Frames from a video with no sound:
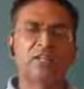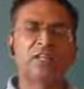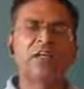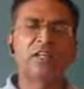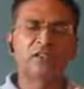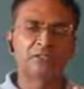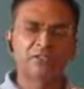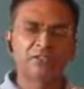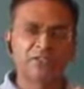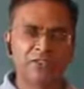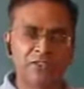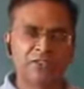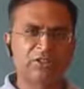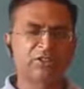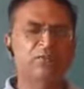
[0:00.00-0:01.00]
management
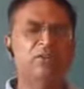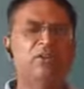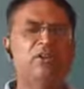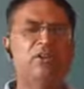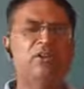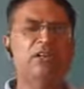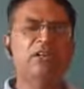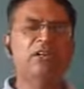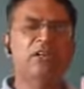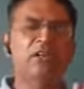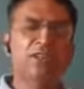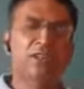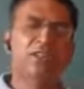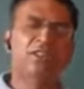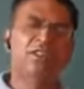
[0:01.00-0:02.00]
system or the
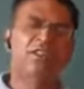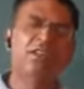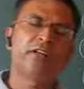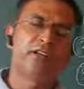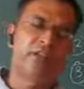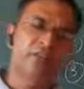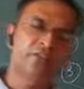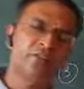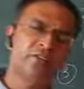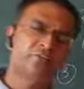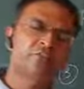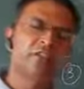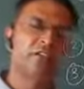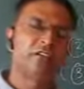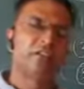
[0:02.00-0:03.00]
relational database
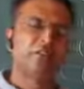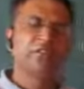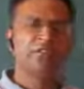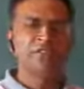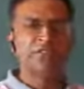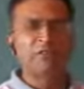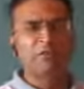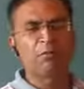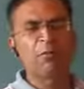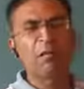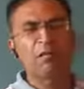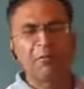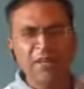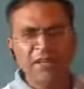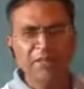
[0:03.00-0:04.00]
management system.
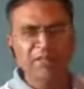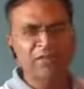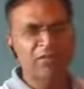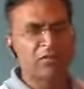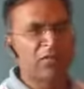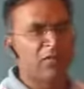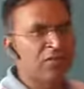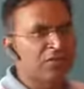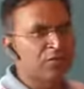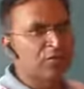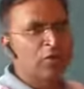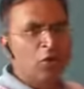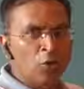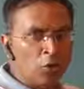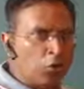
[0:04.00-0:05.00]
And MySQL
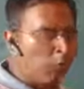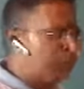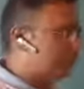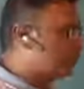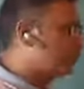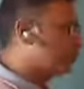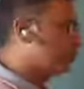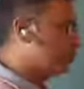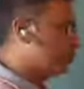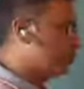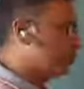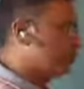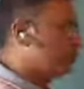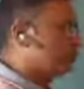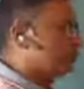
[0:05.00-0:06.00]
is open
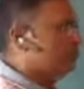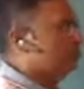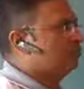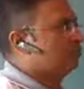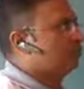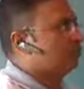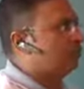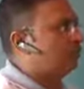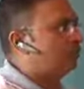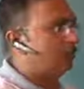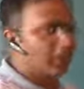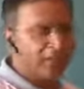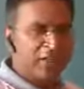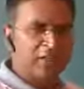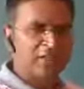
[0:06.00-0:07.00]
source
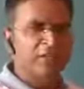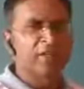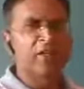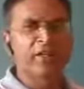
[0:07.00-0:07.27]
relational